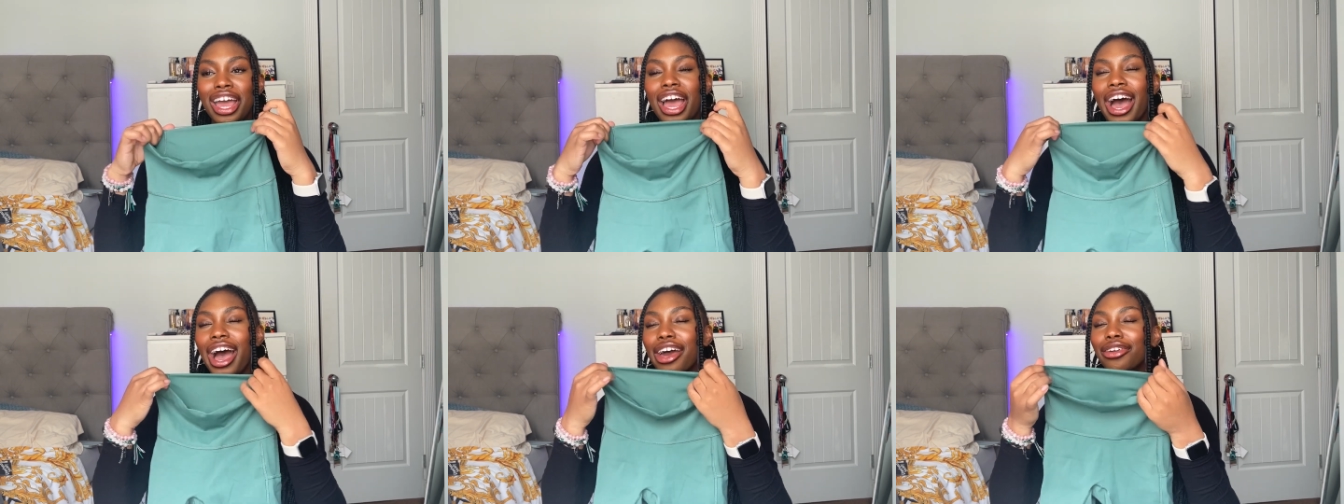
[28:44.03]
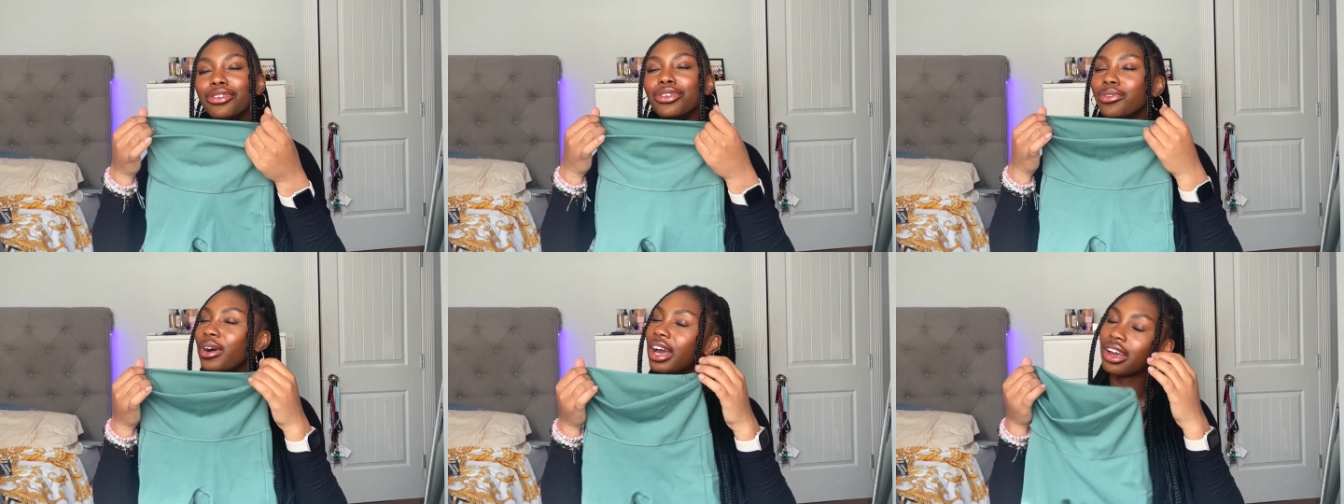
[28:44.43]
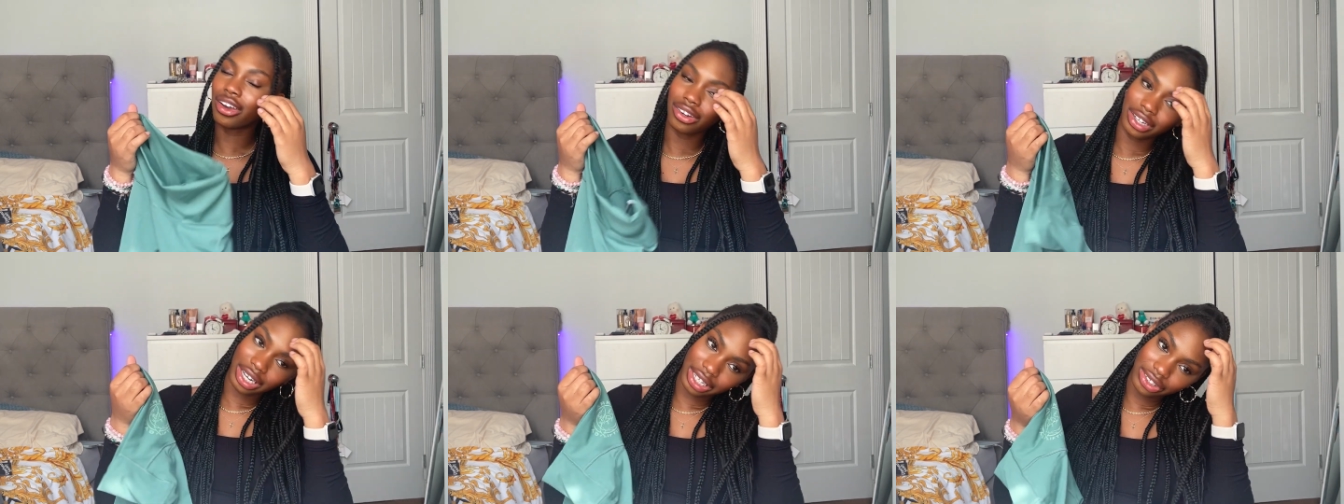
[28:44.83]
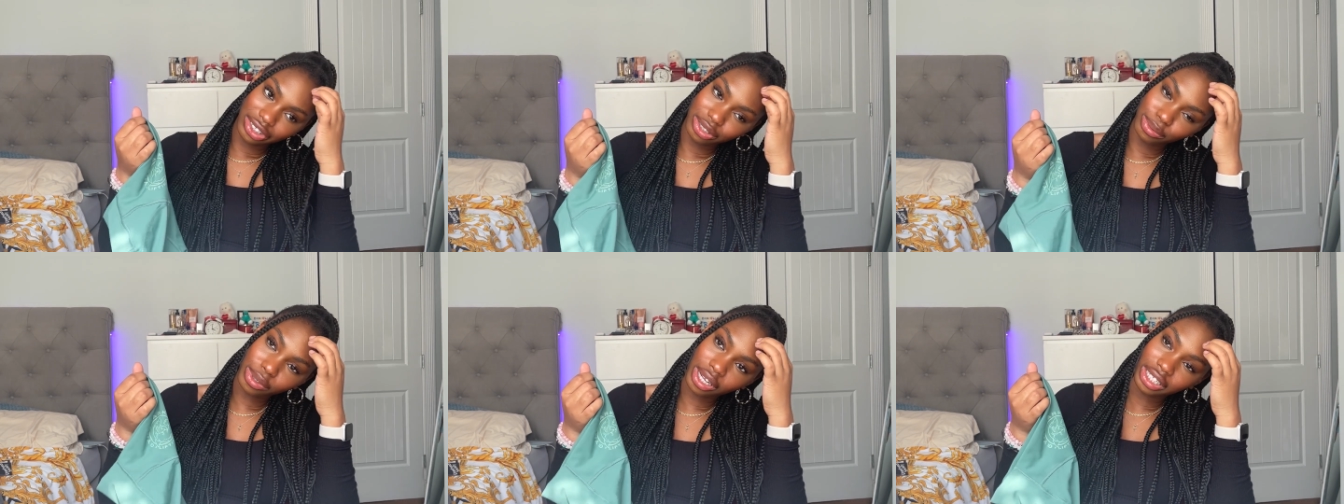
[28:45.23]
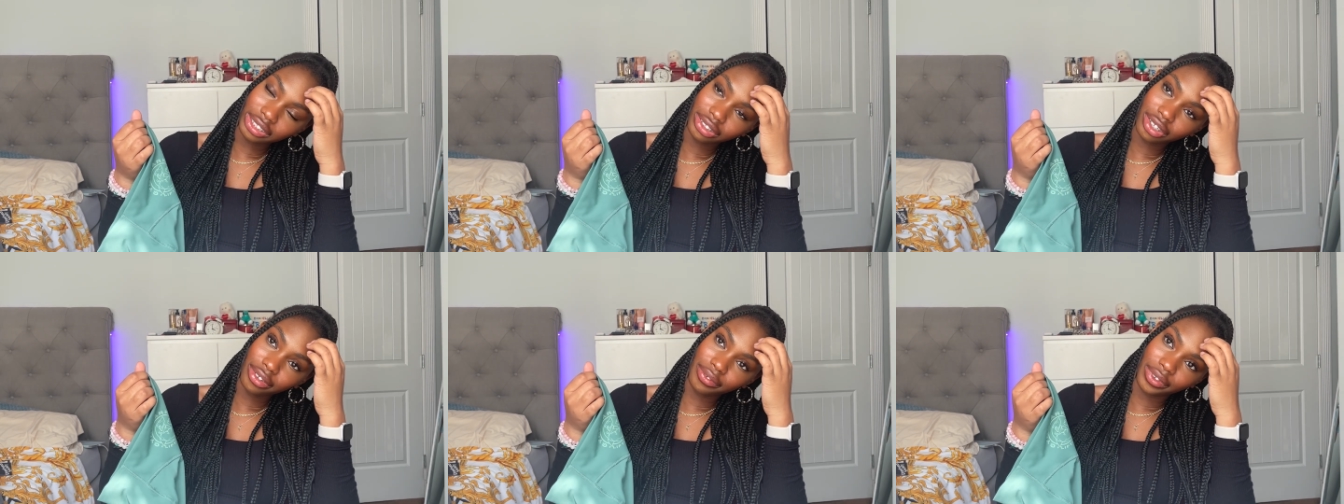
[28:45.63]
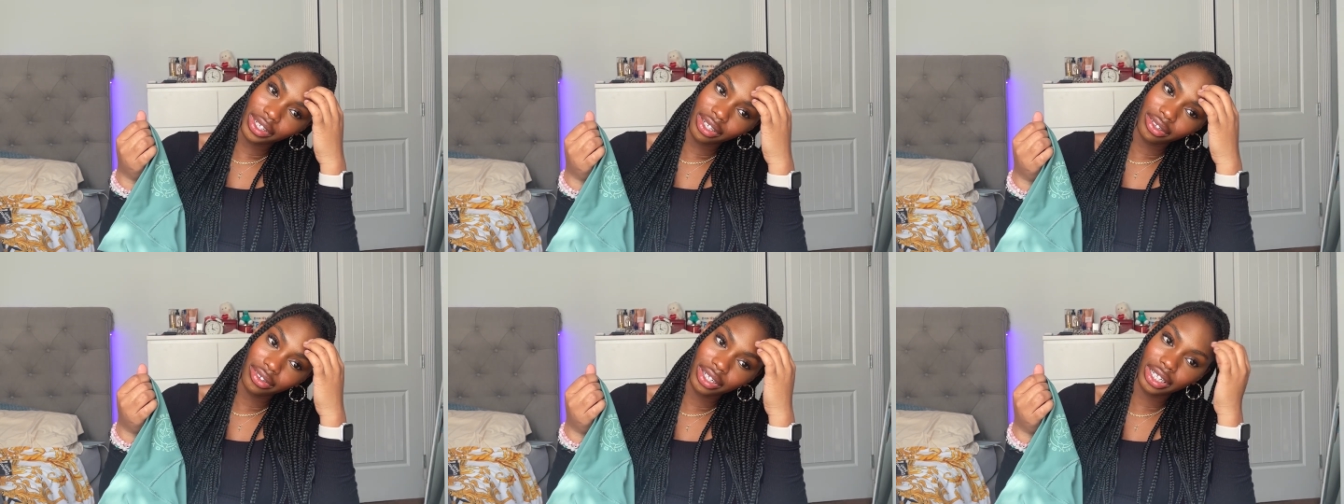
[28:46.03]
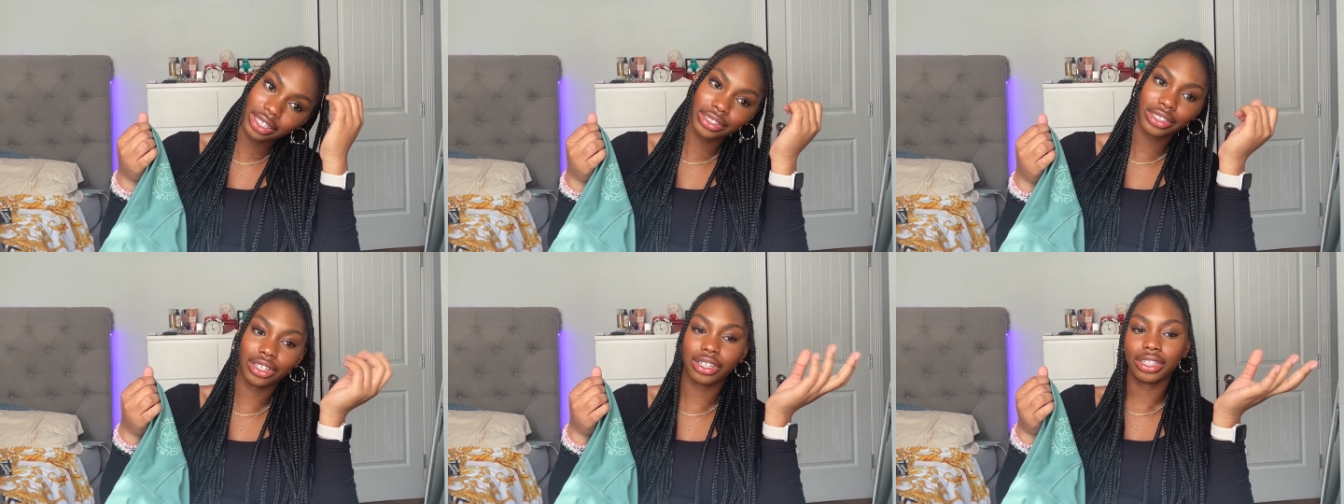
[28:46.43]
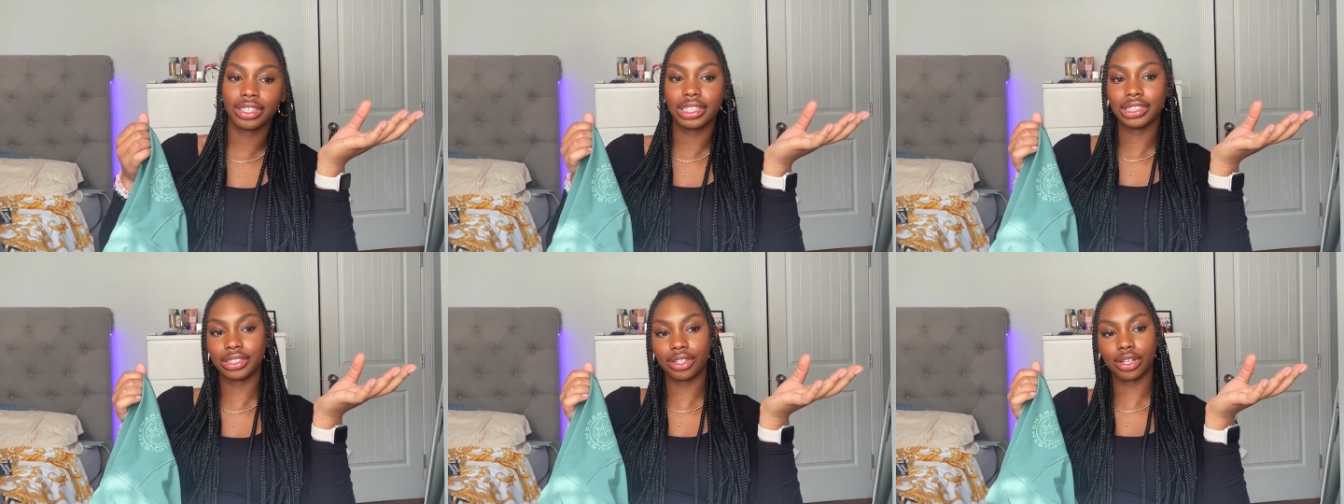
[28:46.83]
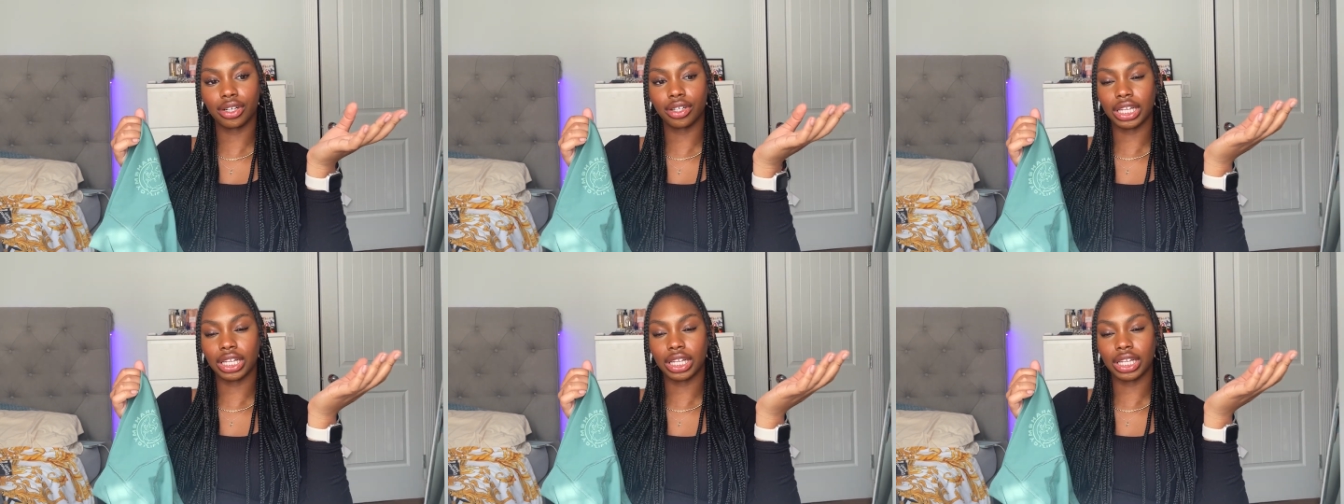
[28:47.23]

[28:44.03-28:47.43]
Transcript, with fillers: I don't know why I got an extra small. I saw a video and I saw this girl